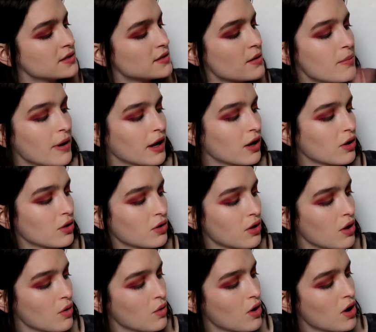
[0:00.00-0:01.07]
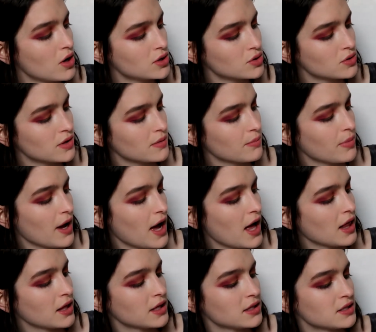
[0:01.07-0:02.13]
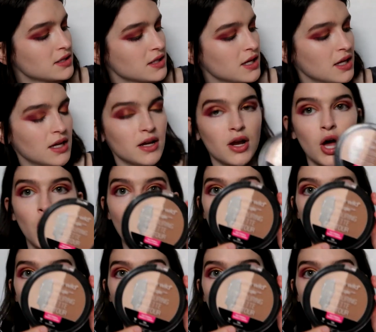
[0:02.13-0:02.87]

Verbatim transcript: is the MegaGlo Contouring Palette in